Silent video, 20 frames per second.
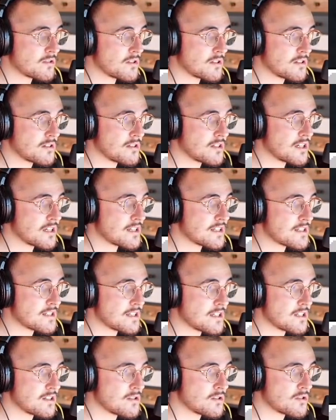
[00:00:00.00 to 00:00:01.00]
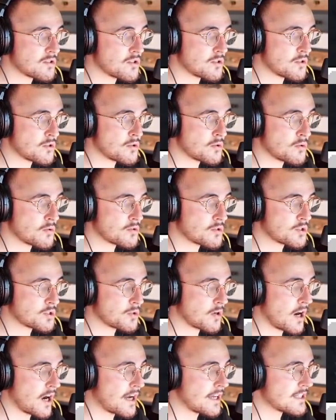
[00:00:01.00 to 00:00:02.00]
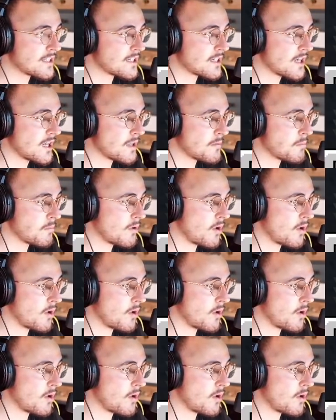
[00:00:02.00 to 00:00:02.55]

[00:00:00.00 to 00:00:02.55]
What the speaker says: turn this into dried kelp